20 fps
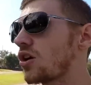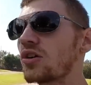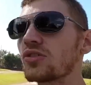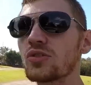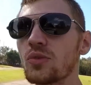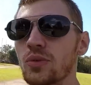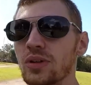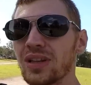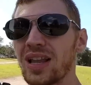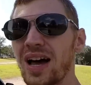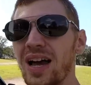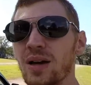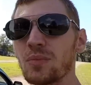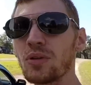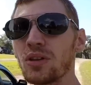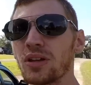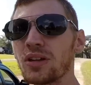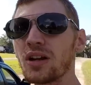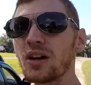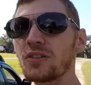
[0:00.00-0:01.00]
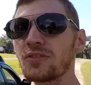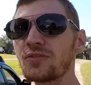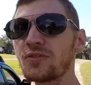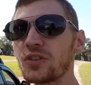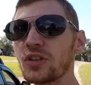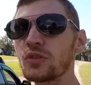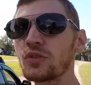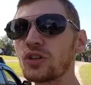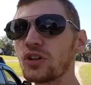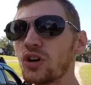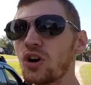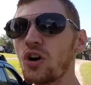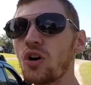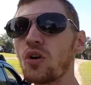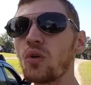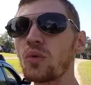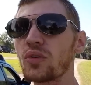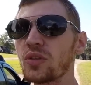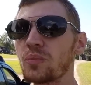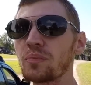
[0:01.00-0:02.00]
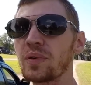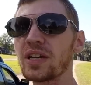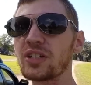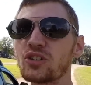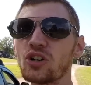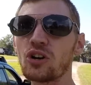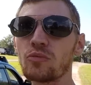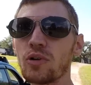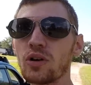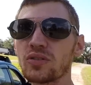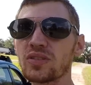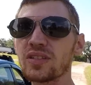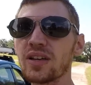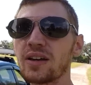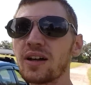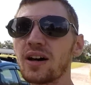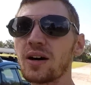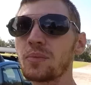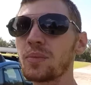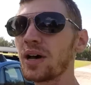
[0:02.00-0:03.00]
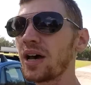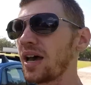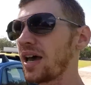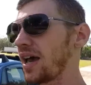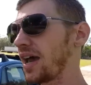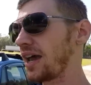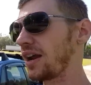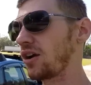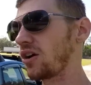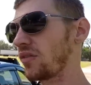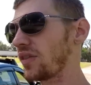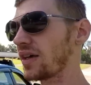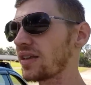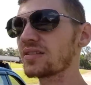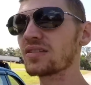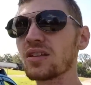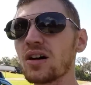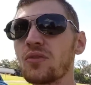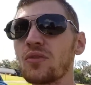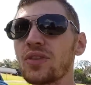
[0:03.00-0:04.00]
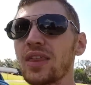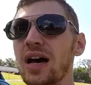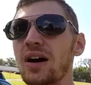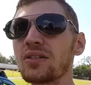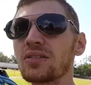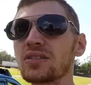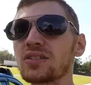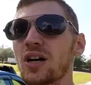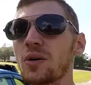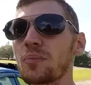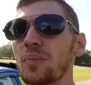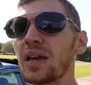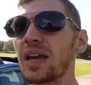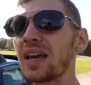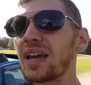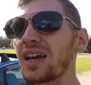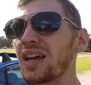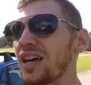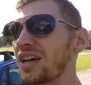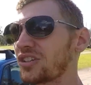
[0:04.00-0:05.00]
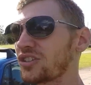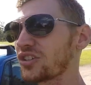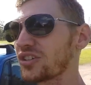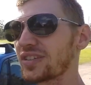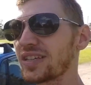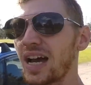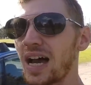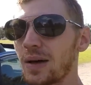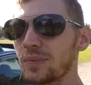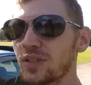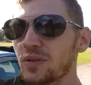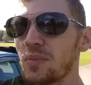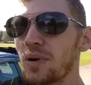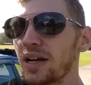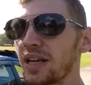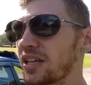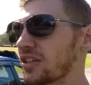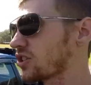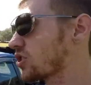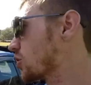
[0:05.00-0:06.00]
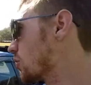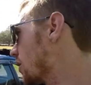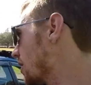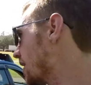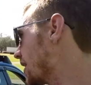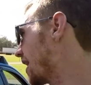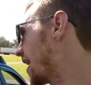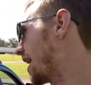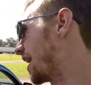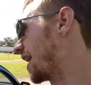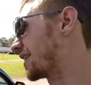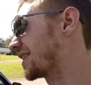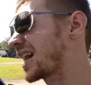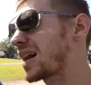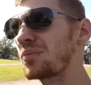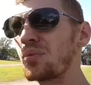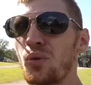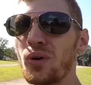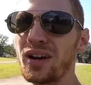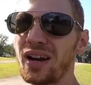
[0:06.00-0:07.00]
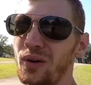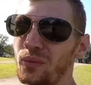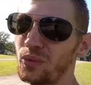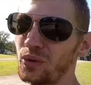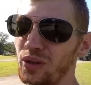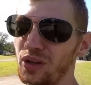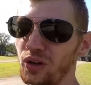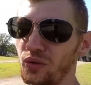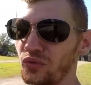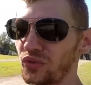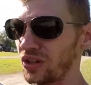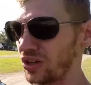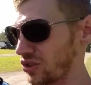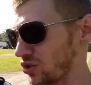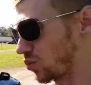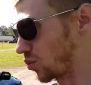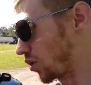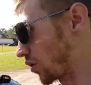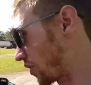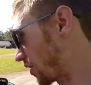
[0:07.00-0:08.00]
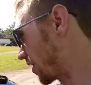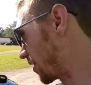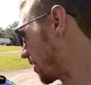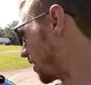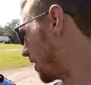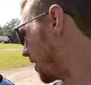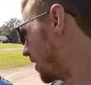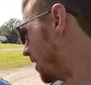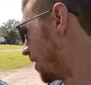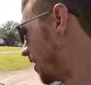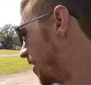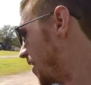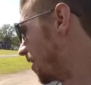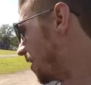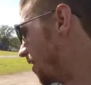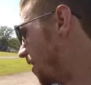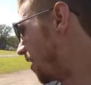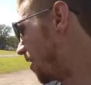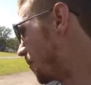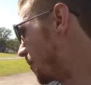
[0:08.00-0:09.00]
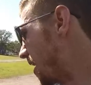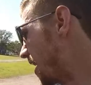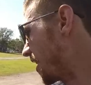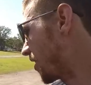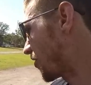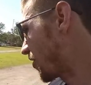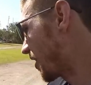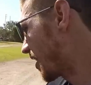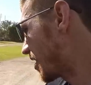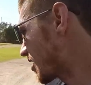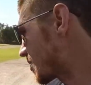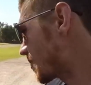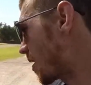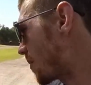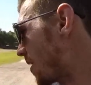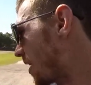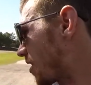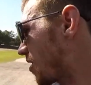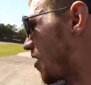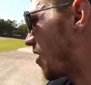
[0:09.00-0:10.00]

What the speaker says: cars are reliable enough for you to go with a big turbo setup and all that stuff without dumping just gobs of money into it, and at that point, I really don't think it's worth it. Anything else about my